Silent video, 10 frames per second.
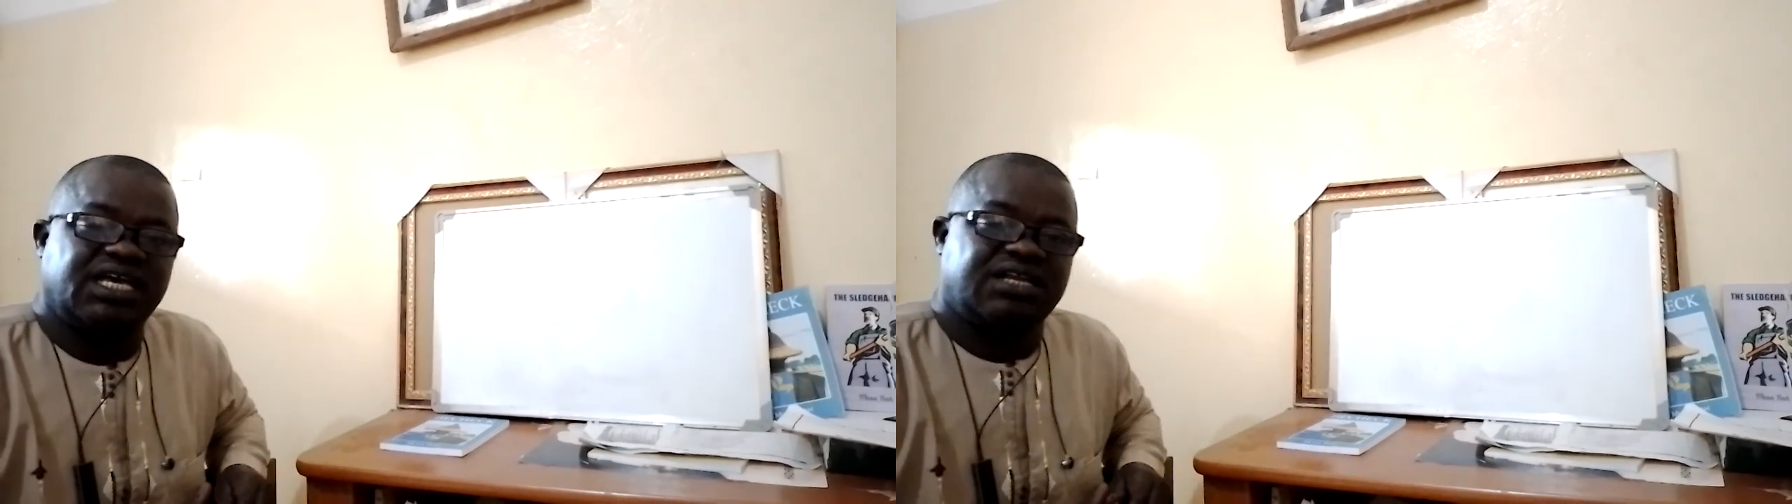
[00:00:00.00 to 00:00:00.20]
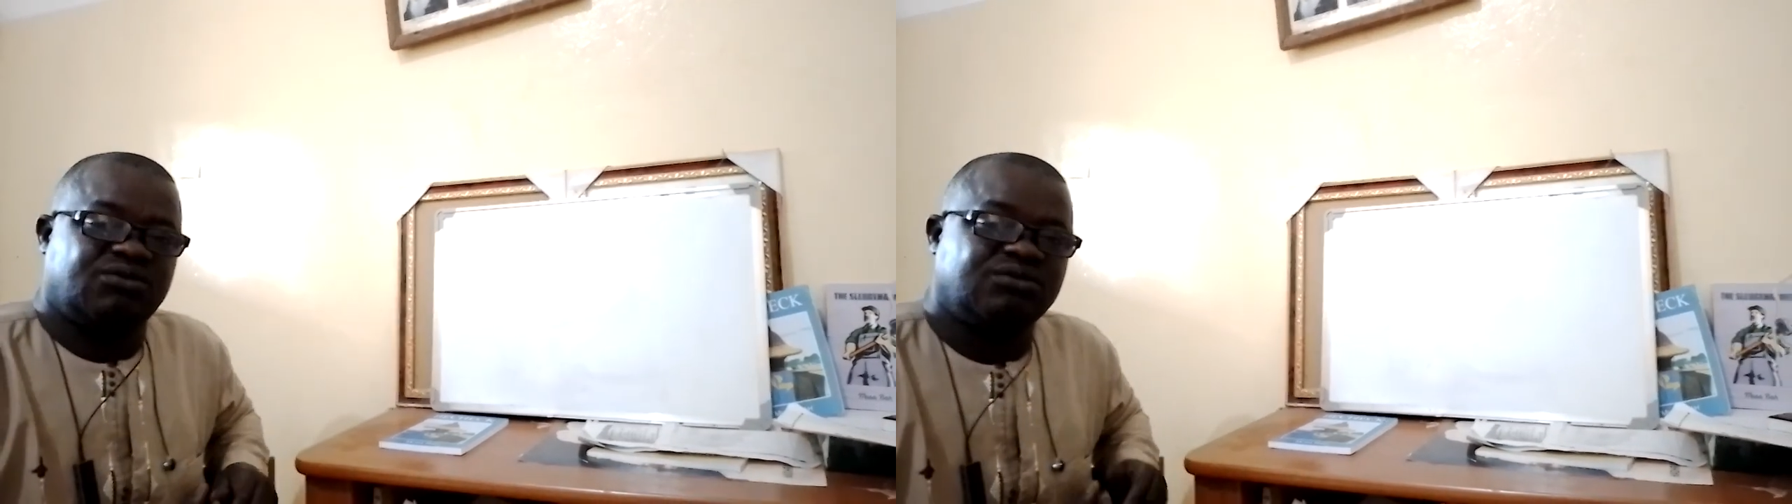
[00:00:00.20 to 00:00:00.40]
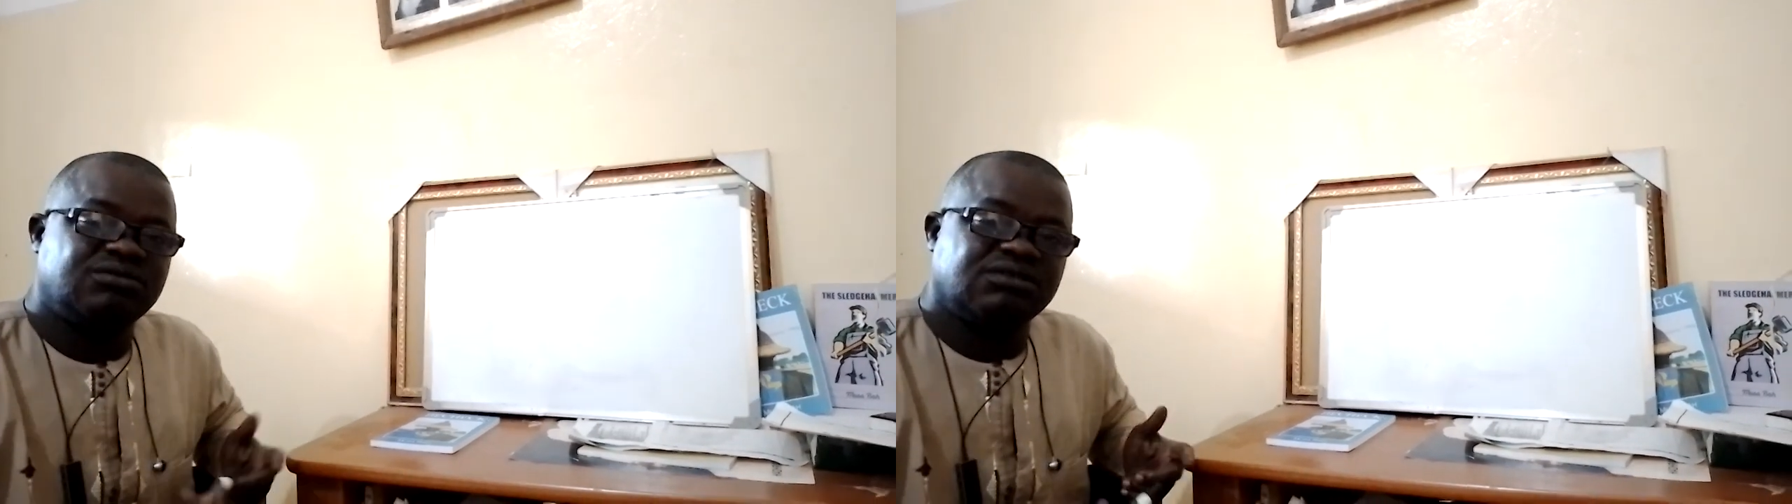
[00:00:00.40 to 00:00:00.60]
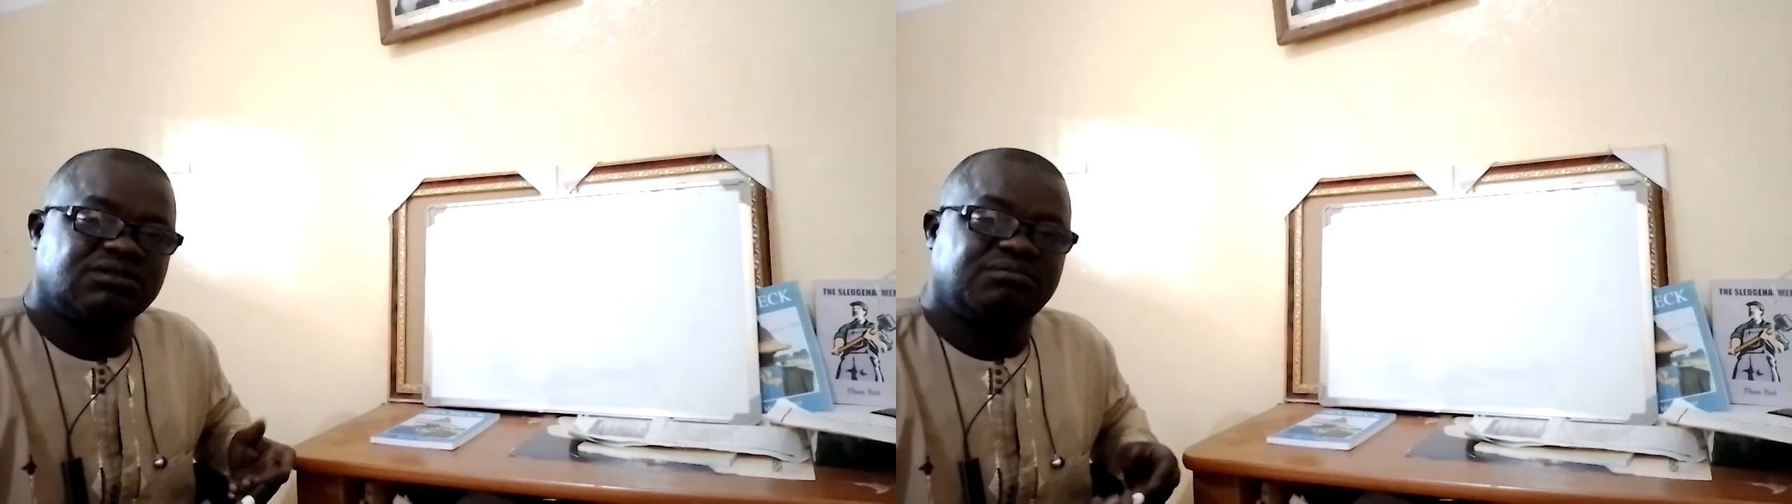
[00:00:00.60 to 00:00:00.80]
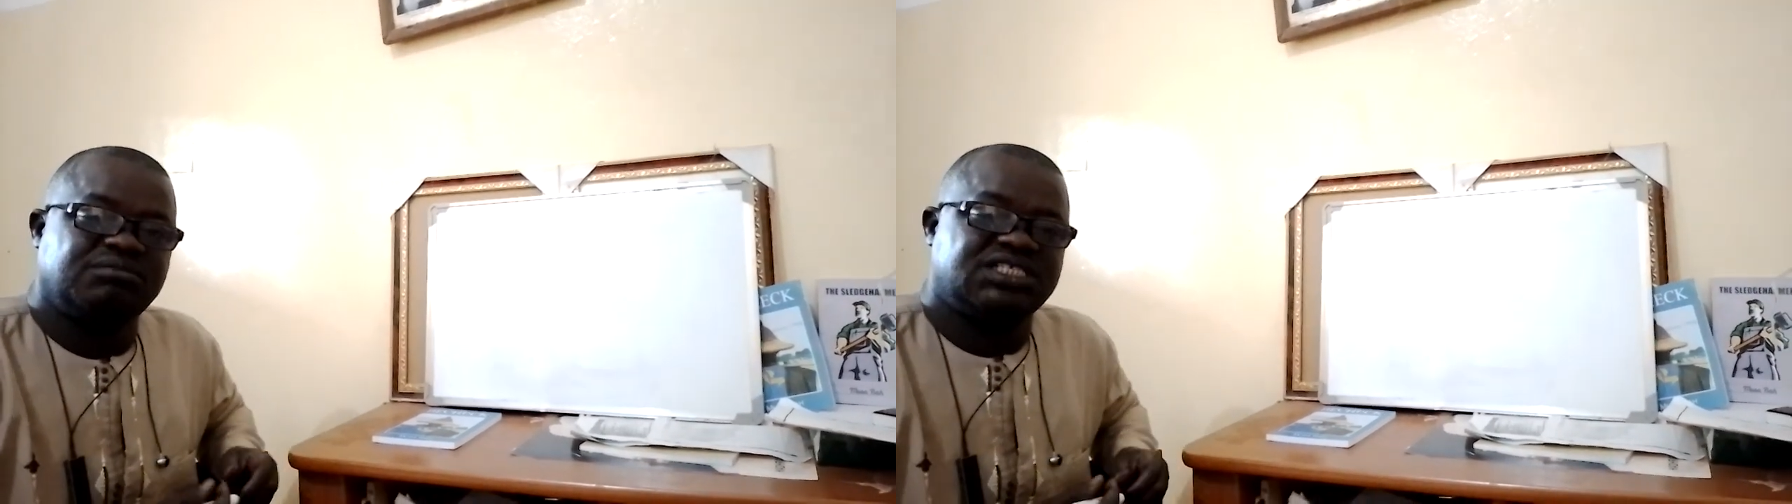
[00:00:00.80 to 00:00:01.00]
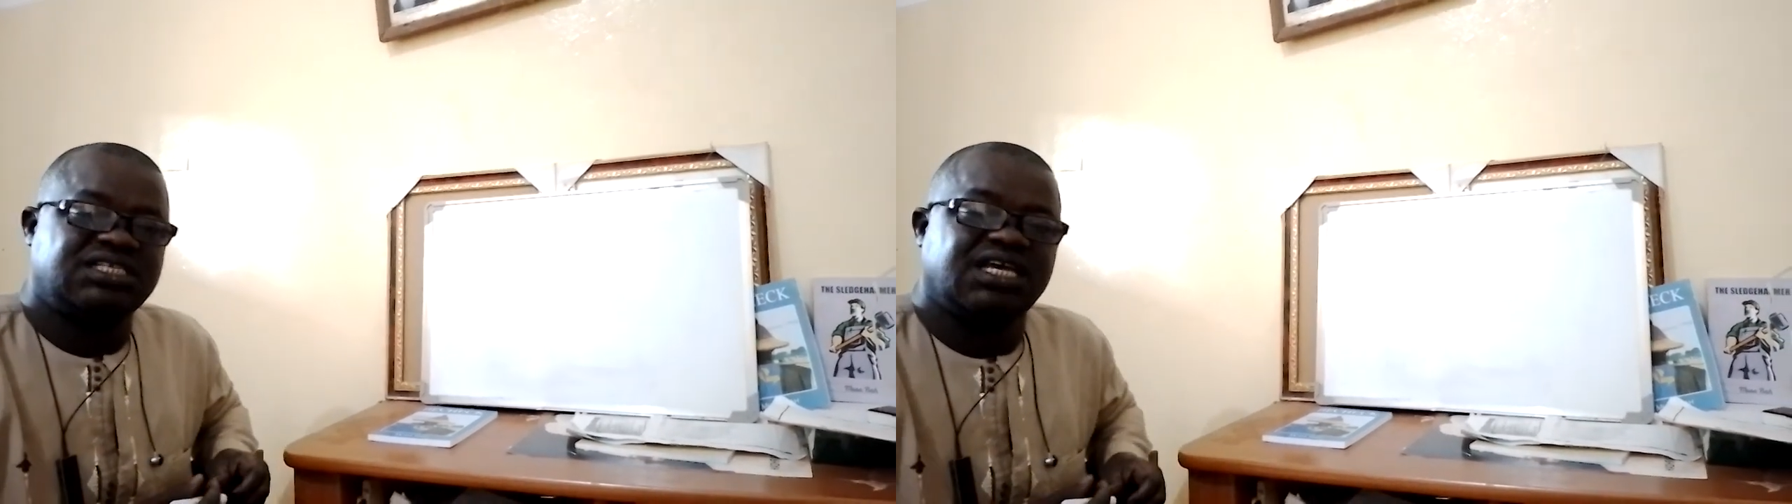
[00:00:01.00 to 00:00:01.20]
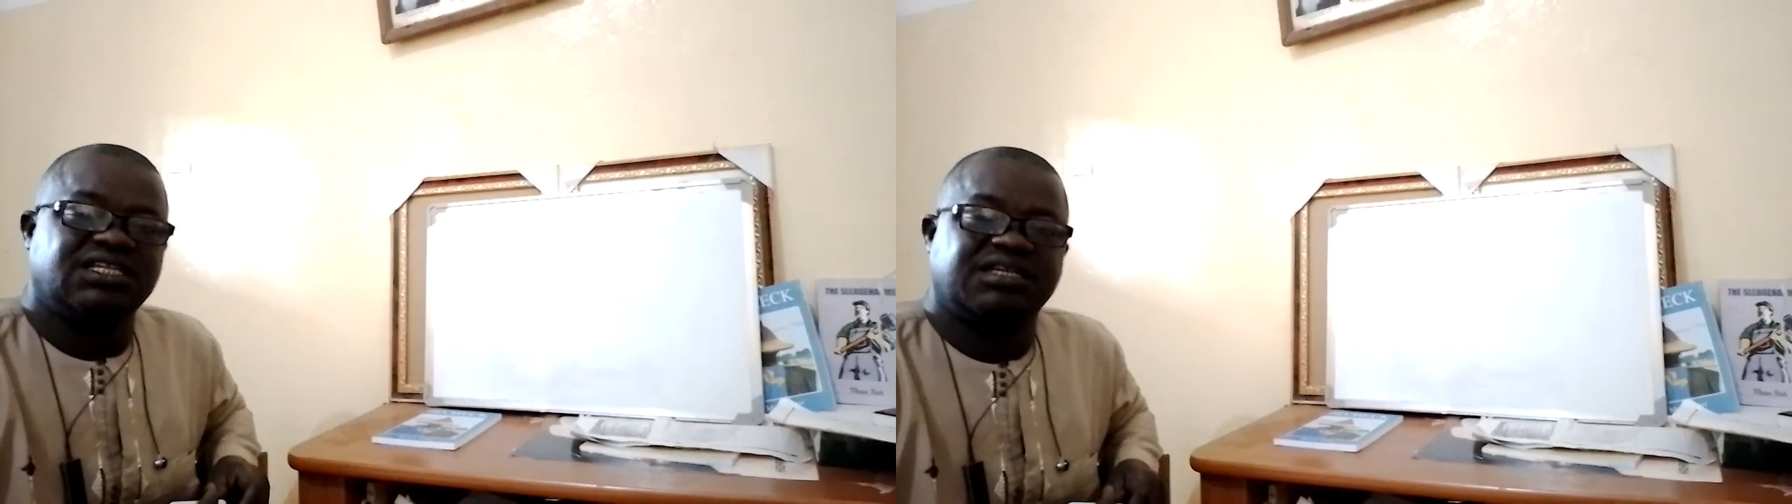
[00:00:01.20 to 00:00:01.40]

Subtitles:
error, mistake